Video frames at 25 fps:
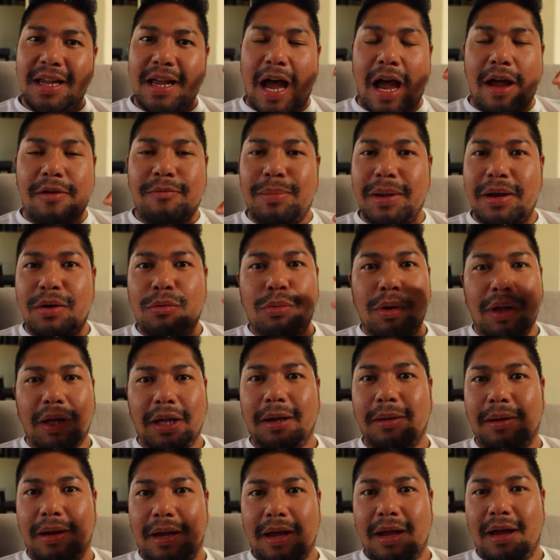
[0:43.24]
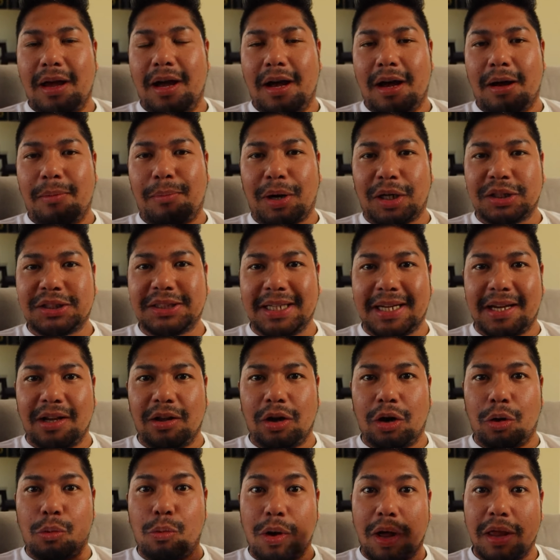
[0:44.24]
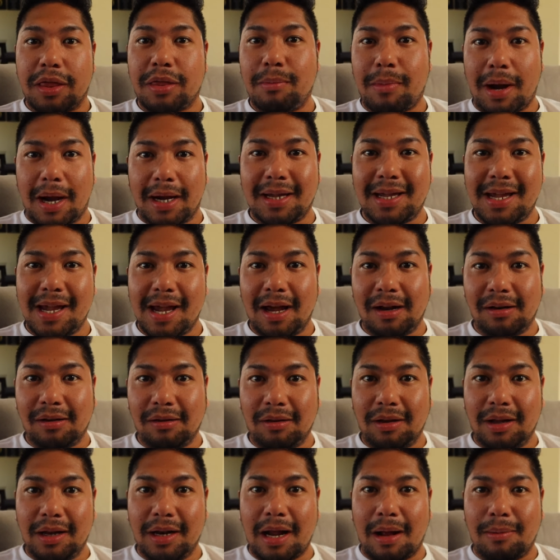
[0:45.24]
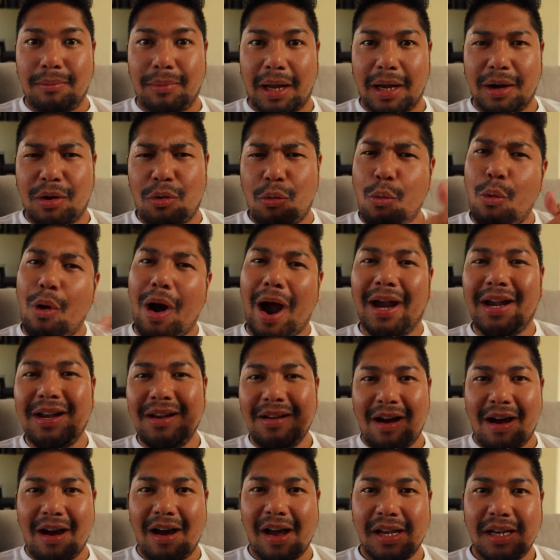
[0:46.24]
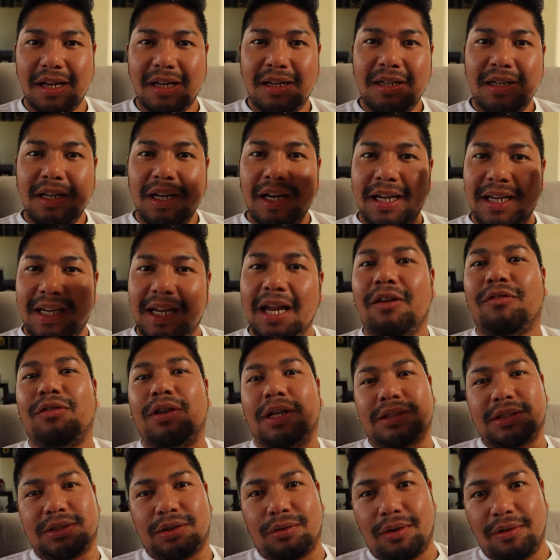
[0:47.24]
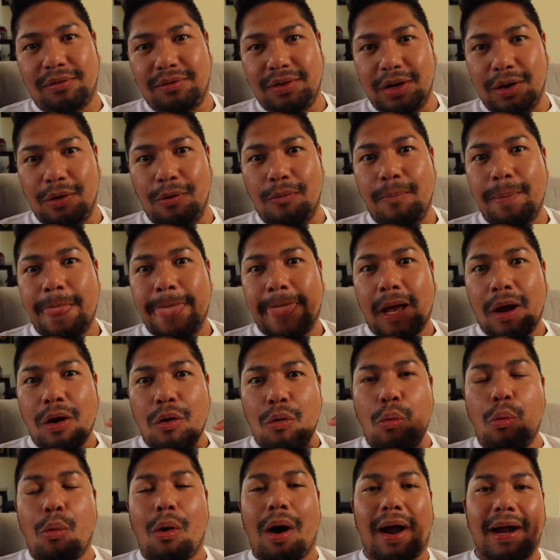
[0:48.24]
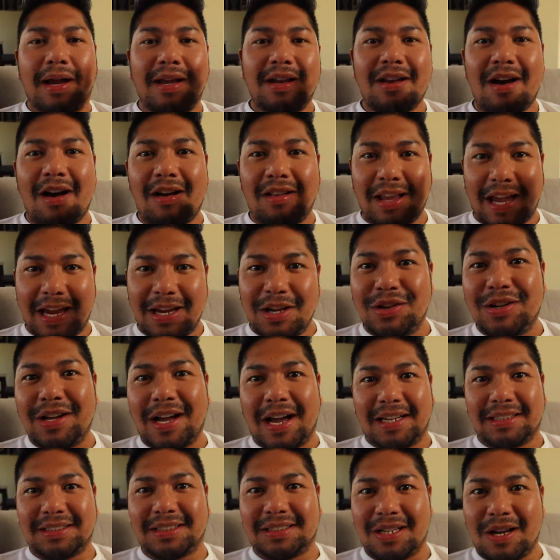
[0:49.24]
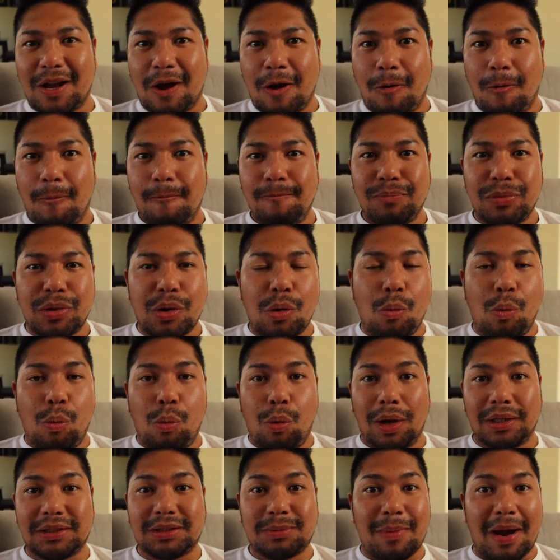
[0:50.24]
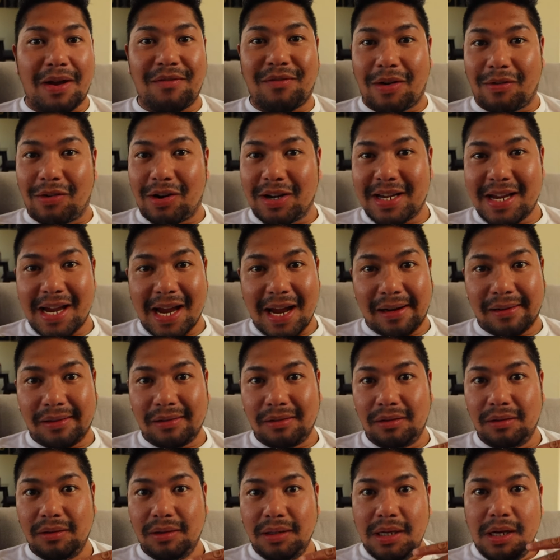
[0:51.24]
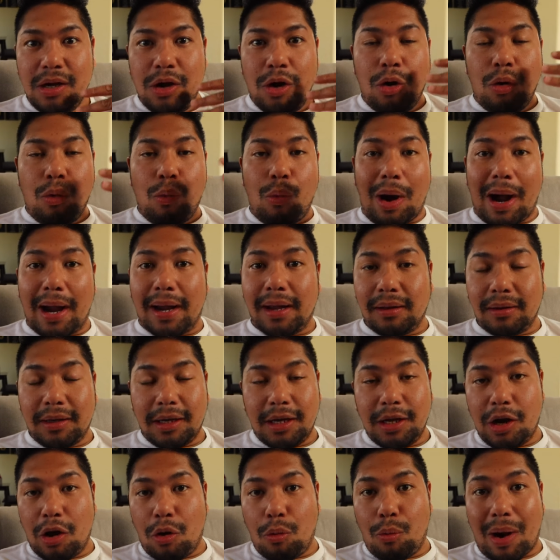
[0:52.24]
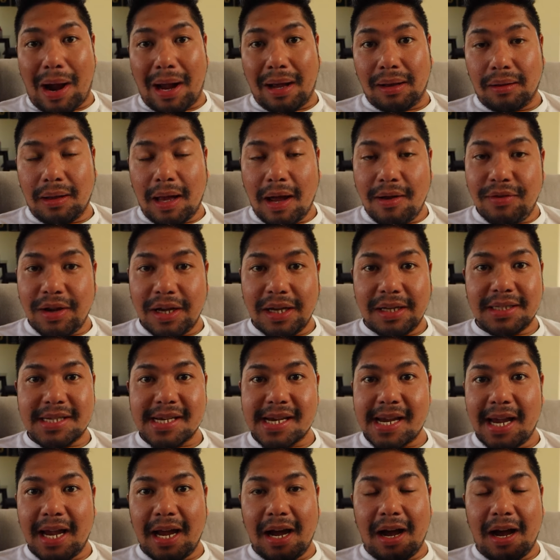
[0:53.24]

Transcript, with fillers: I've been really uh, particular with my candle, and I'm like, why not give this a review? Why not let you guys know what's my favorite candle? Why you know why I love it?